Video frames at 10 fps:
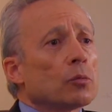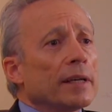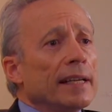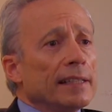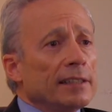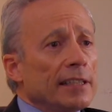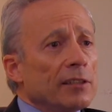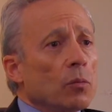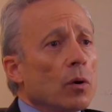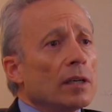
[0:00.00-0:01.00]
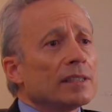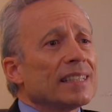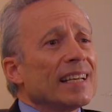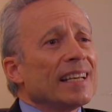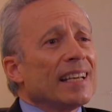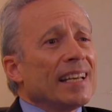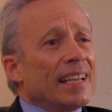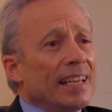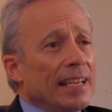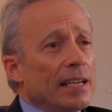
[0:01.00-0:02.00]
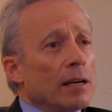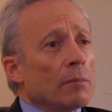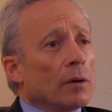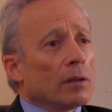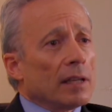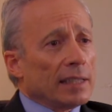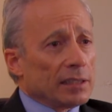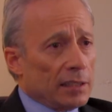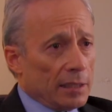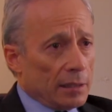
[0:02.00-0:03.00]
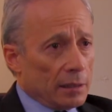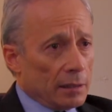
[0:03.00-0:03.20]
what he did was he molested,